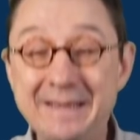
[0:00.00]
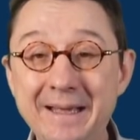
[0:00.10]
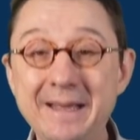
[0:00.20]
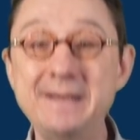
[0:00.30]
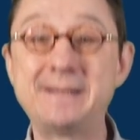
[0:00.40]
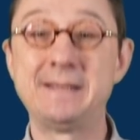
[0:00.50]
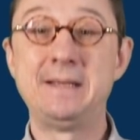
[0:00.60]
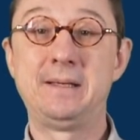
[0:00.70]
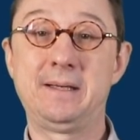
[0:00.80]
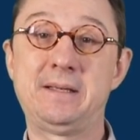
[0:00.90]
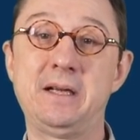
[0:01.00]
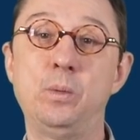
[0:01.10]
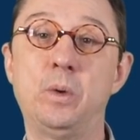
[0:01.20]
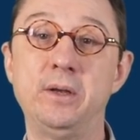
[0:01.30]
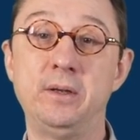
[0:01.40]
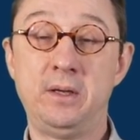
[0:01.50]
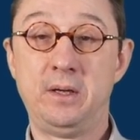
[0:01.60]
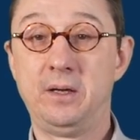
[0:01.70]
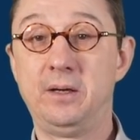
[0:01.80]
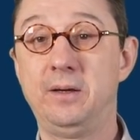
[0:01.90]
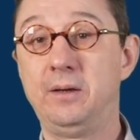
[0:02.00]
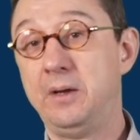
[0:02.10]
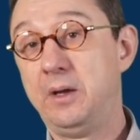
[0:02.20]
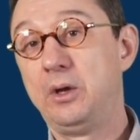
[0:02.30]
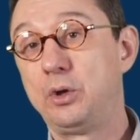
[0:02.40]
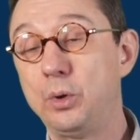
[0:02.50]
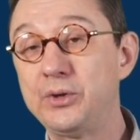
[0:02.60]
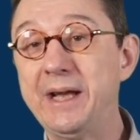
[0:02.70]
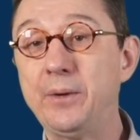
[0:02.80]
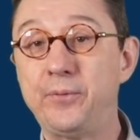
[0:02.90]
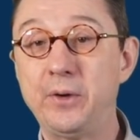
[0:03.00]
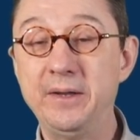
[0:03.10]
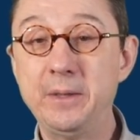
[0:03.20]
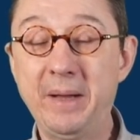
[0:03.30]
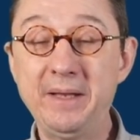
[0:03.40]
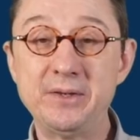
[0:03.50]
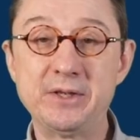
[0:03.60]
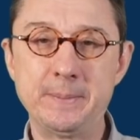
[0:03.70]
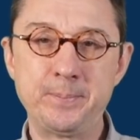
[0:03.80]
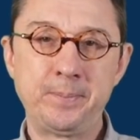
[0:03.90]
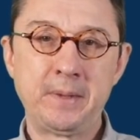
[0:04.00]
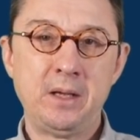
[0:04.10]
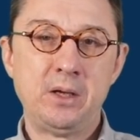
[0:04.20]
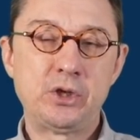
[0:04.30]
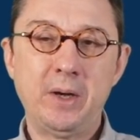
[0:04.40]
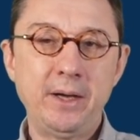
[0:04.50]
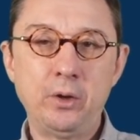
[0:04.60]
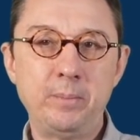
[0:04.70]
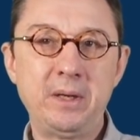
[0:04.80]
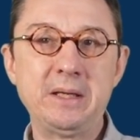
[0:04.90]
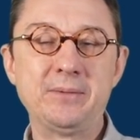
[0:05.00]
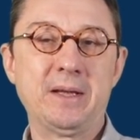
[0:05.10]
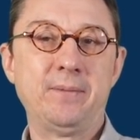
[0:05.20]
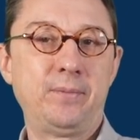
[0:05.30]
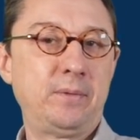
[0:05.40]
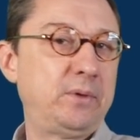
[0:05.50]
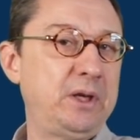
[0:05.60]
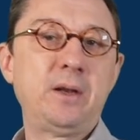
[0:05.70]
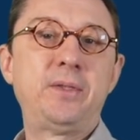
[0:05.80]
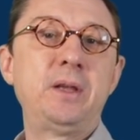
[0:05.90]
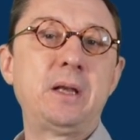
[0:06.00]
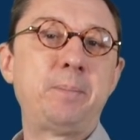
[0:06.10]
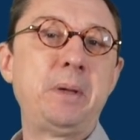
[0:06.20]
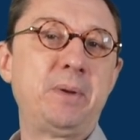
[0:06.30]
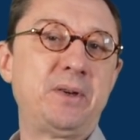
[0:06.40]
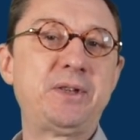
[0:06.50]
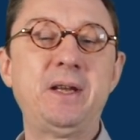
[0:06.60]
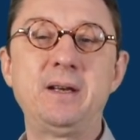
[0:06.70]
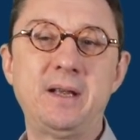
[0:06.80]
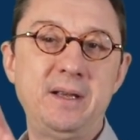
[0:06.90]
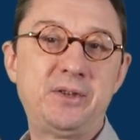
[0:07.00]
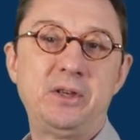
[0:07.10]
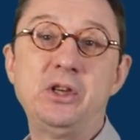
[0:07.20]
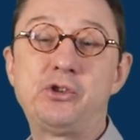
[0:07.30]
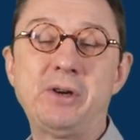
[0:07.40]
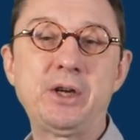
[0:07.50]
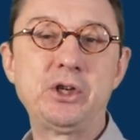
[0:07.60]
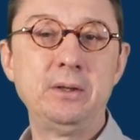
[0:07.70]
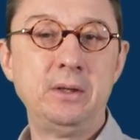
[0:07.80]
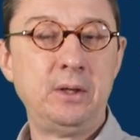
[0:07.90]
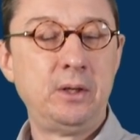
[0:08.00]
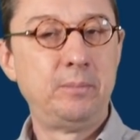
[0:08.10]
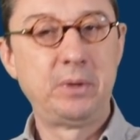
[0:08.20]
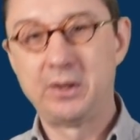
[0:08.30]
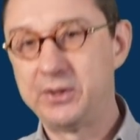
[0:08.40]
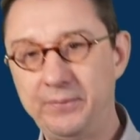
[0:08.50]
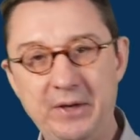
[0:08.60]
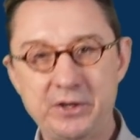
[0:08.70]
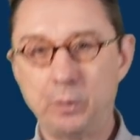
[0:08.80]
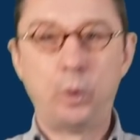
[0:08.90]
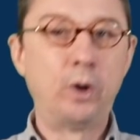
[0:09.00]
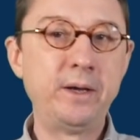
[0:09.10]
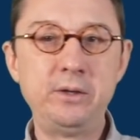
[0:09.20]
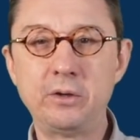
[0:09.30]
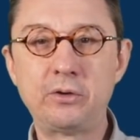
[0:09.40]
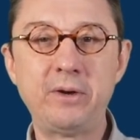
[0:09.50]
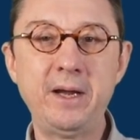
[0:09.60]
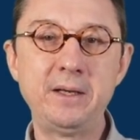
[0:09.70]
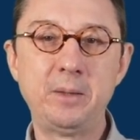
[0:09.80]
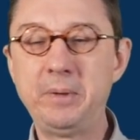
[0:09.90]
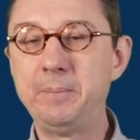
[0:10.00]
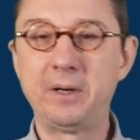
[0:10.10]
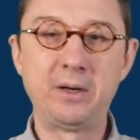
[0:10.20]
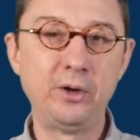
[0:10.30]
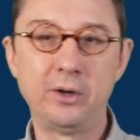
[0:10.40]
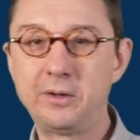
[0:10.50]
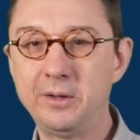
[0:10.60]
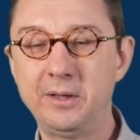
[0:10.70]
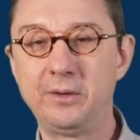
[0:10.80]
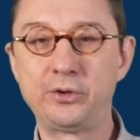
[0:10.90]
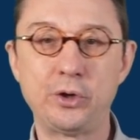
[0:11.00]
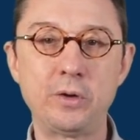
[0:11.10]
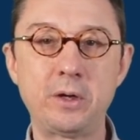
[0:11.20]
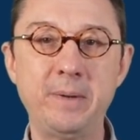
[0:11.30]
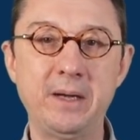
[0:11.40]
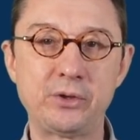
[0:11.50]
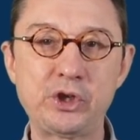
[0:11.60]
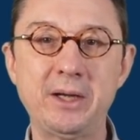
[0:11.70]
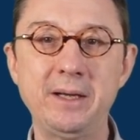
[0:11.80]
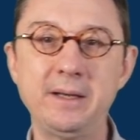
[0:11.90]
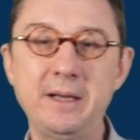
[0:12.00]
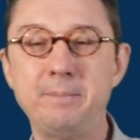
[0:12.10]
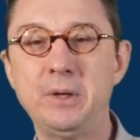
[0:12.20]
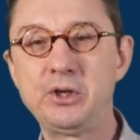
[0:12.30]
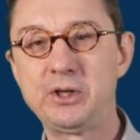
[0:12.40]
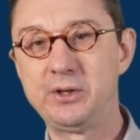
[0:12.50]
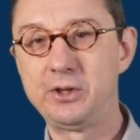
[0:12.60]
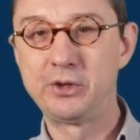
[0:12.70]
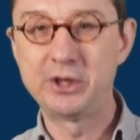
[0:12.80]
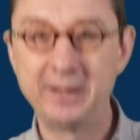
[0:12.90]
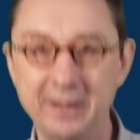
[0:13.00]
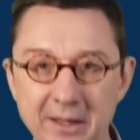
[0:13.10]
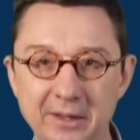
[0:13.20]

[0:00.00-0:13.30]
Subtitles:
case that Taiwan calls out for independency. So I don't believe that. The other thing that people are saying, that it's a distraction, because if there's a war in Ukraine, then people are not going to talk about China that much, and so China can